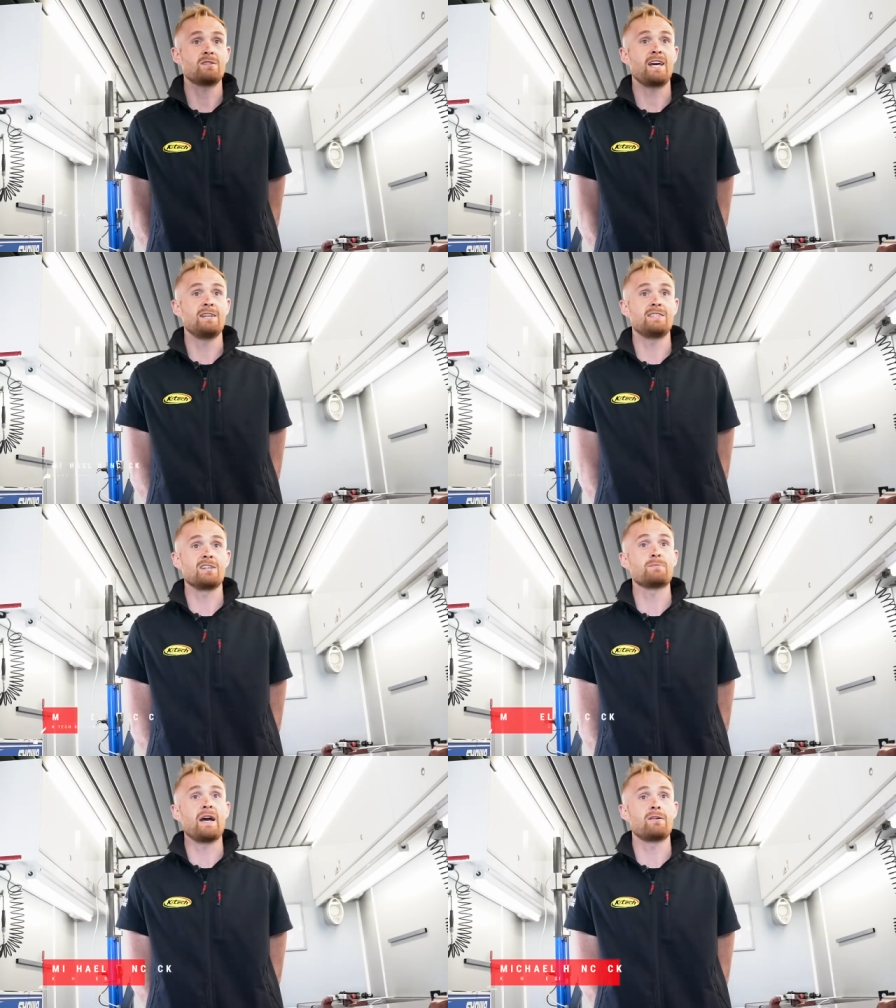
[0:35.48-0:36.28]

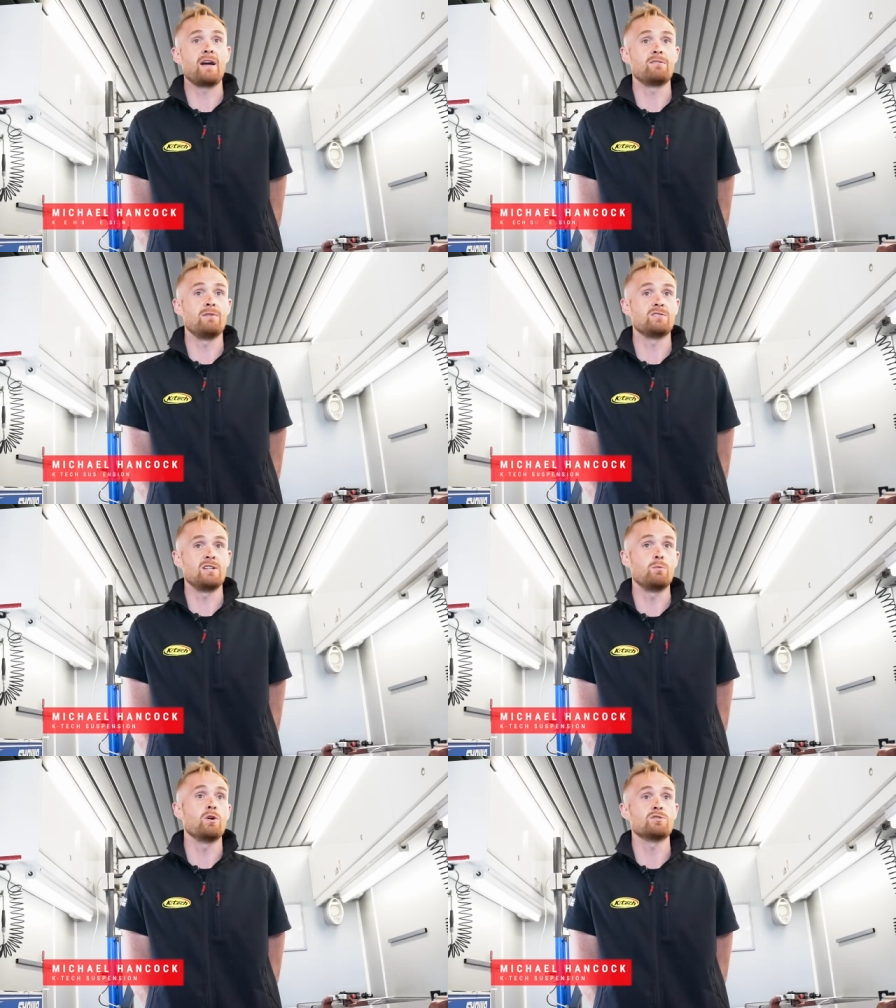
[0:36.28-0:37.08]
K-Tech's background
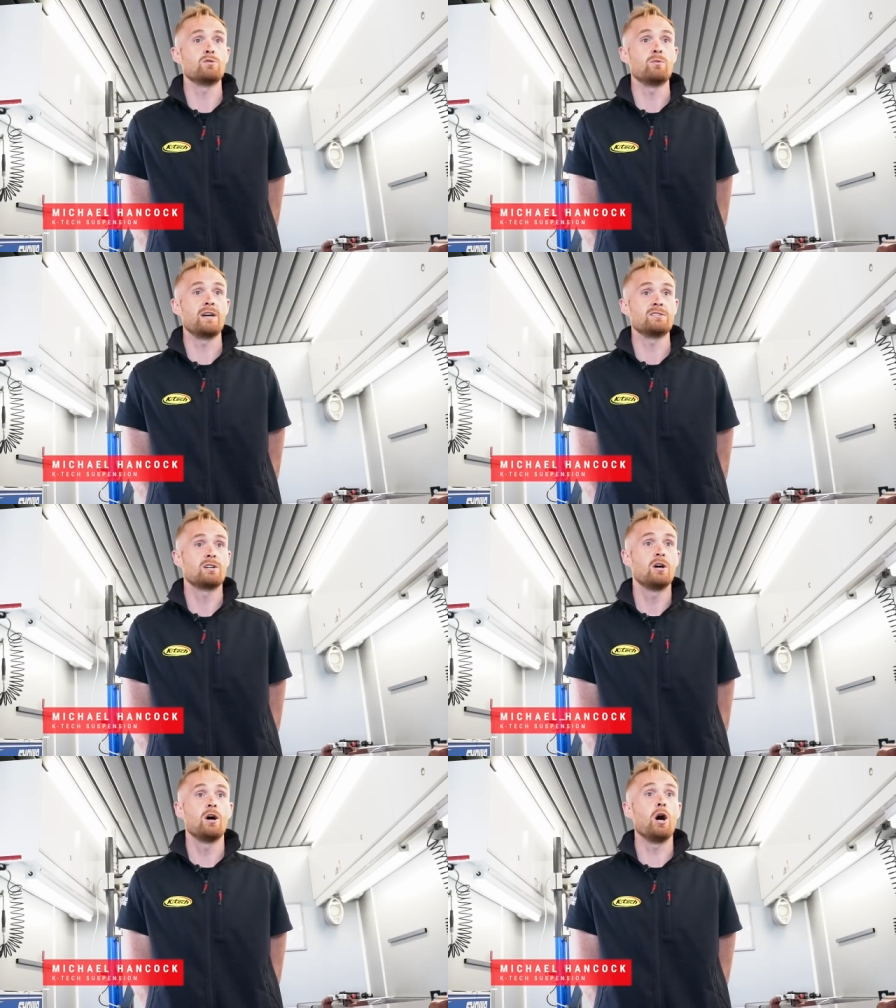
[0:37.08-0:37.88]
originally was always
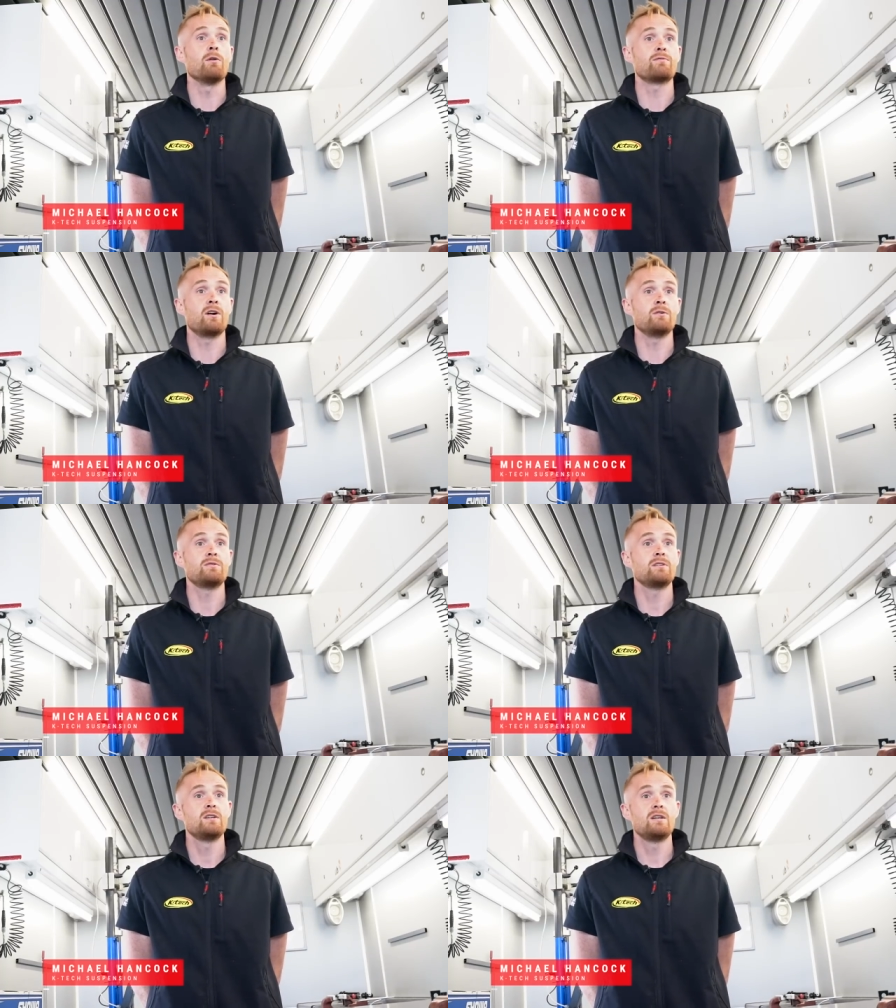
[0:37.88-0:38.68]
off-road,
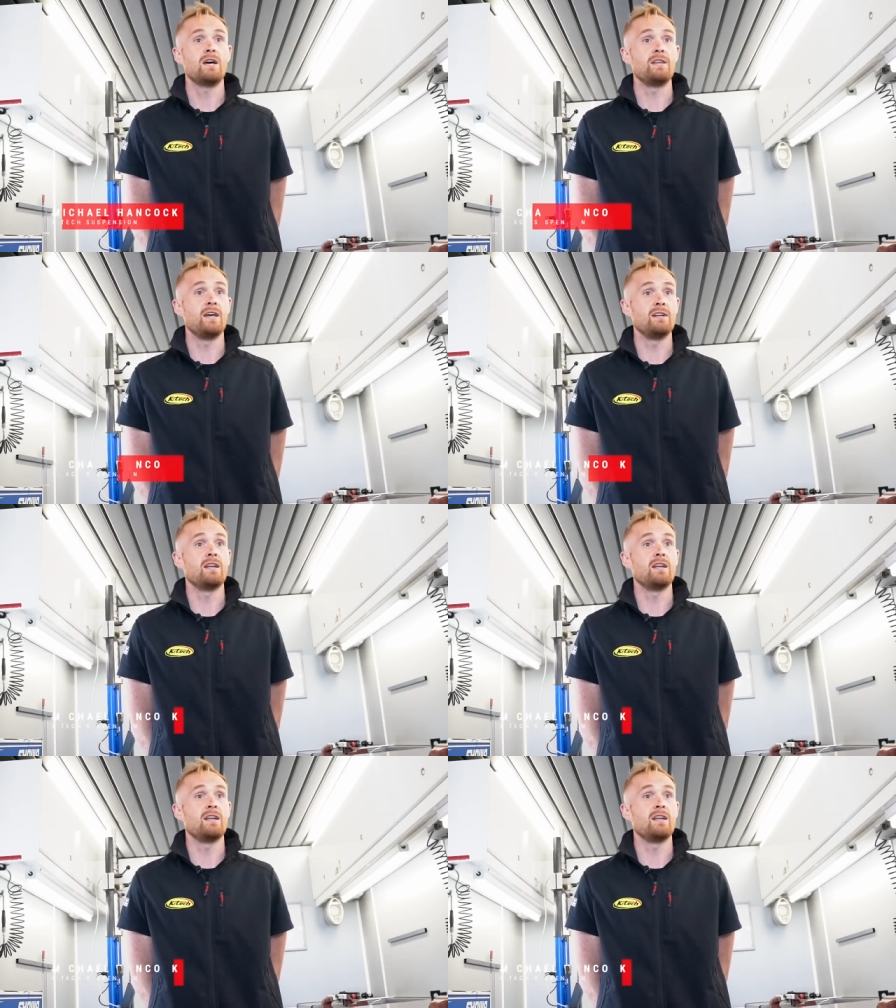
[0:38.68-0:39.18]
and then